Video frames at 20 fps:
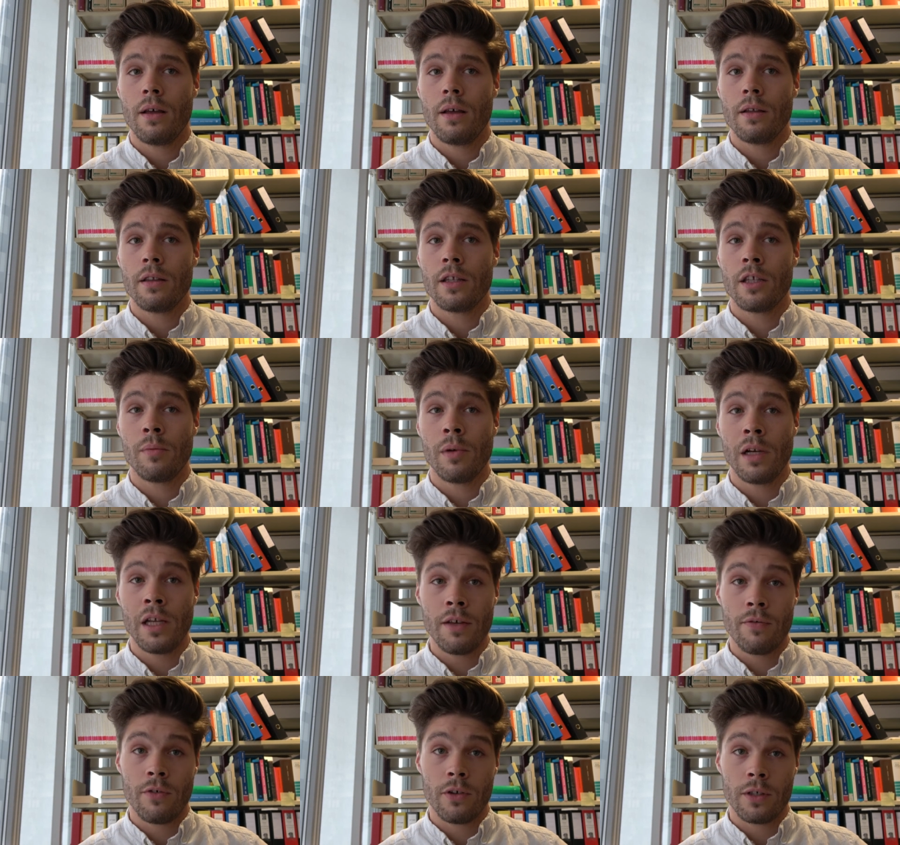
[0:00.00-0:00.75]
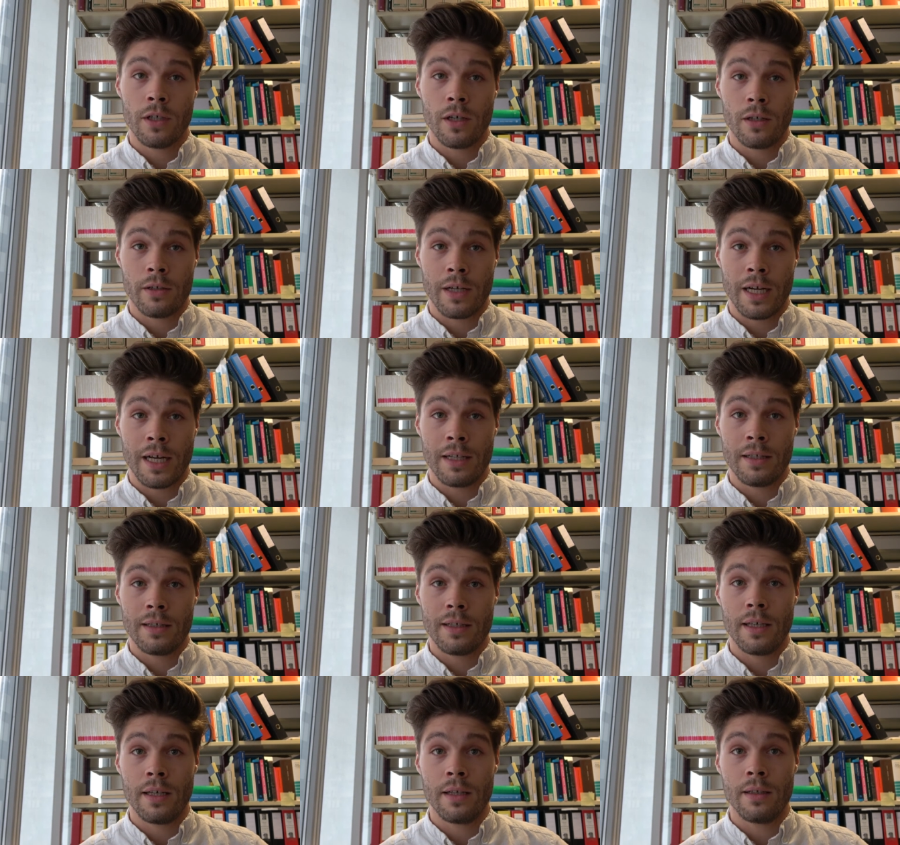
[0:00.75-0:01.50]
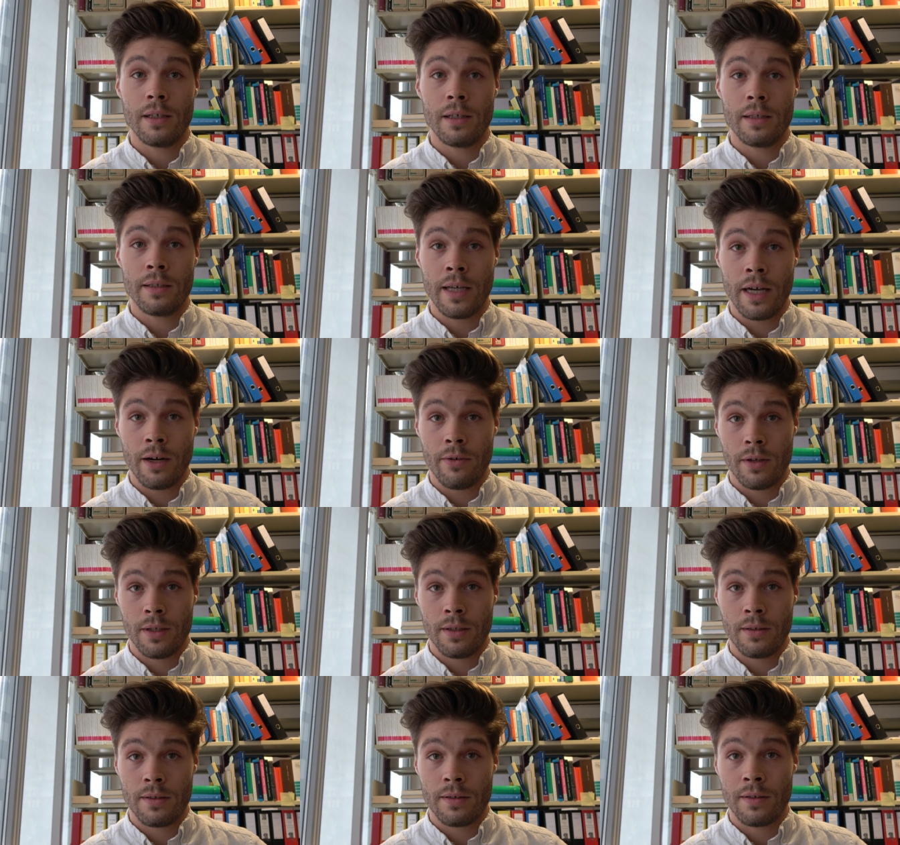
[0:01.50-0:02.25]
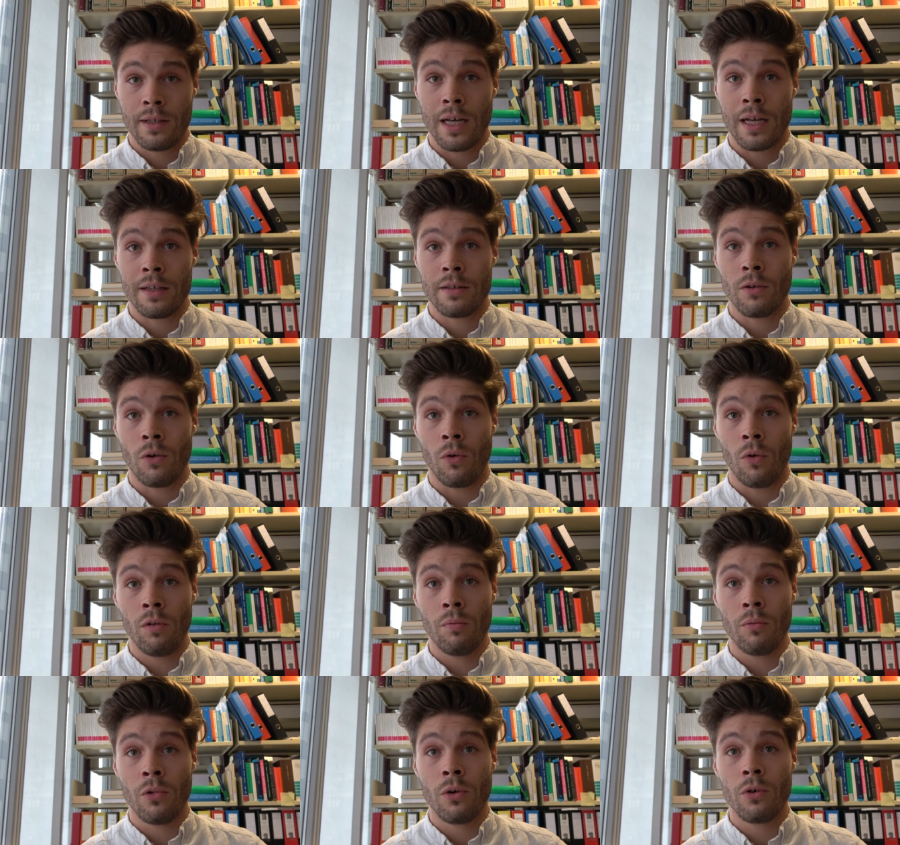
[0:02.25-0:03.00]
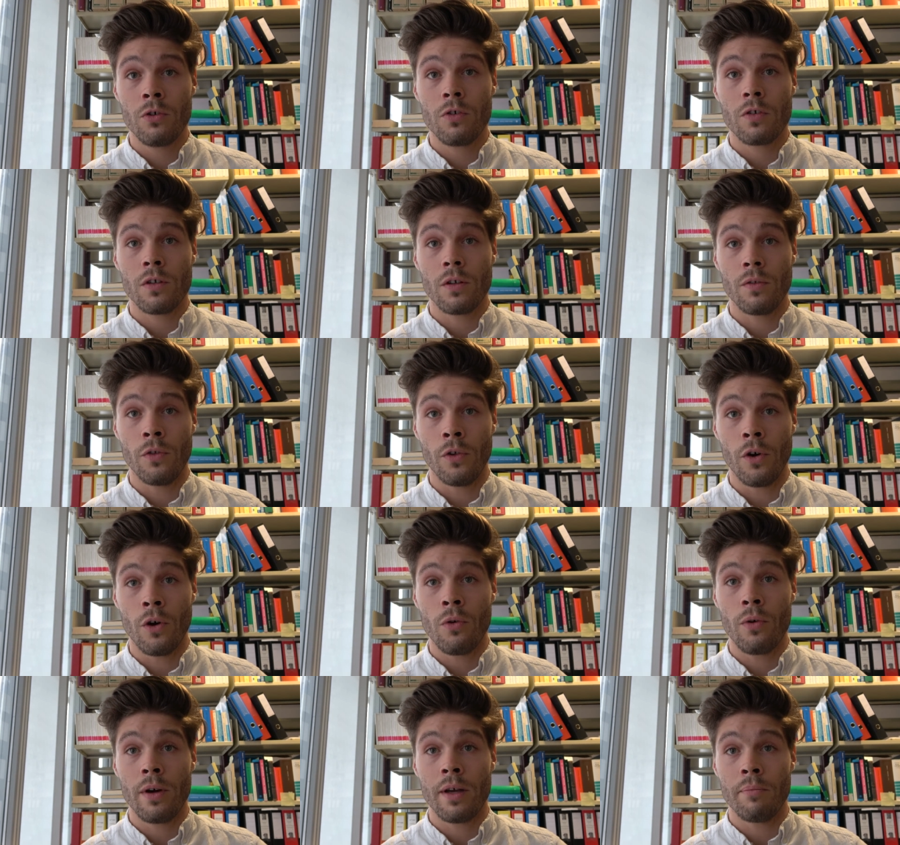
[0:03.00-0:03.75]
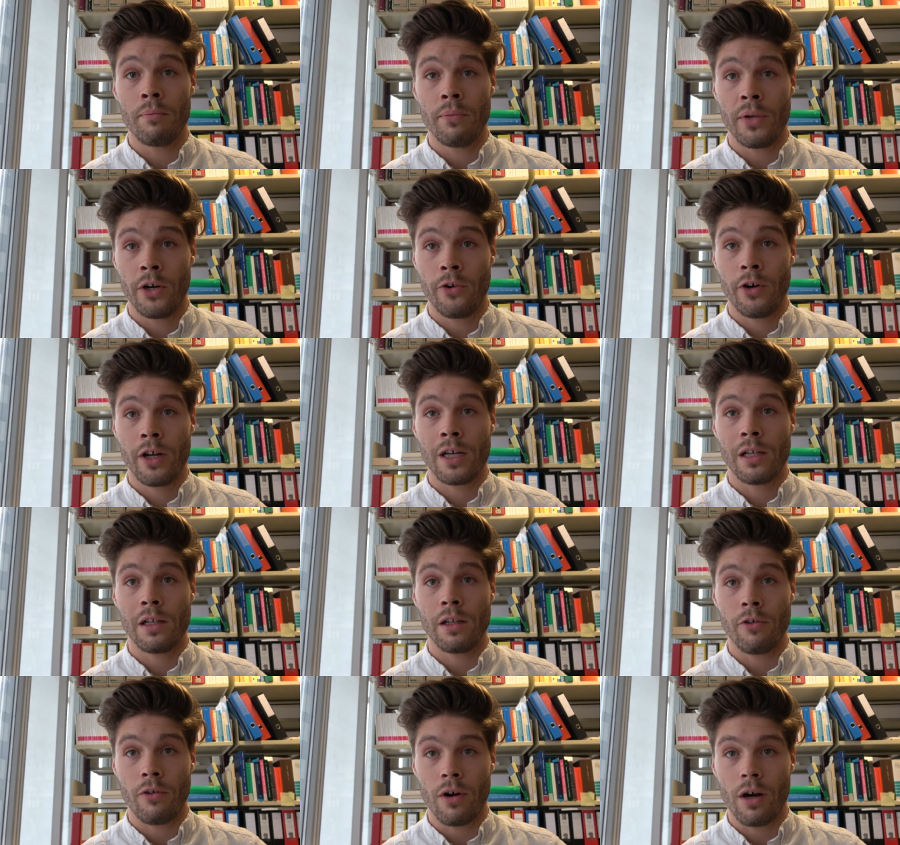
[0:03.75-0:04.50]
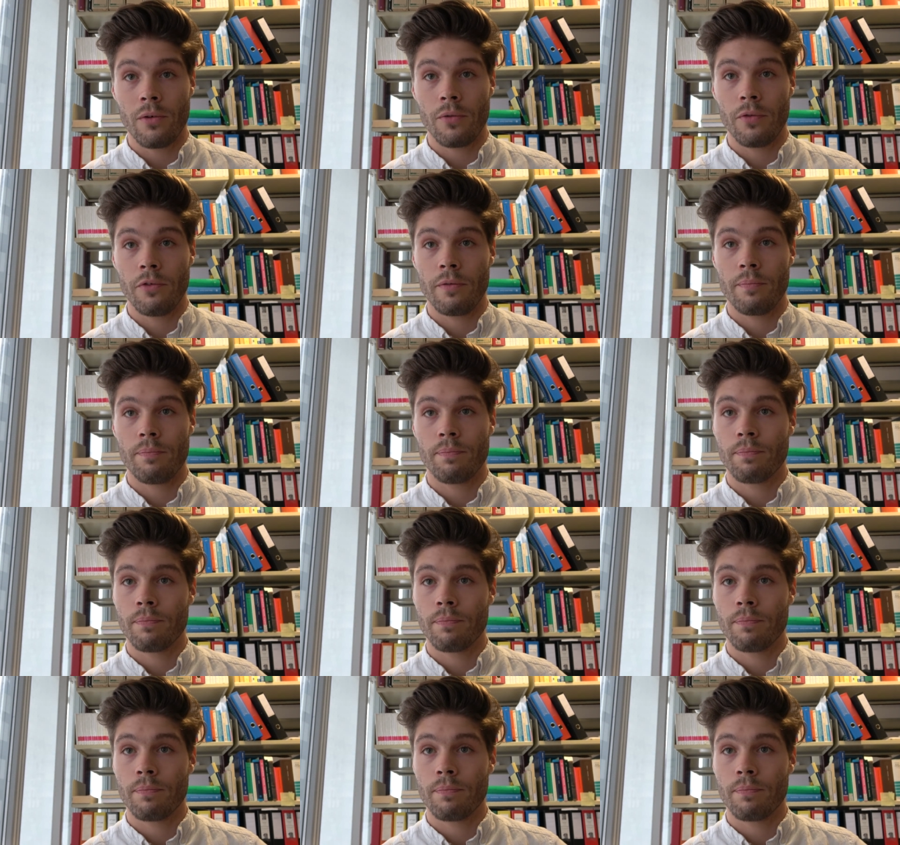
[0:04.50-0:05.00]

The belief, on the other hand, in deterrence has almost no empirical ground.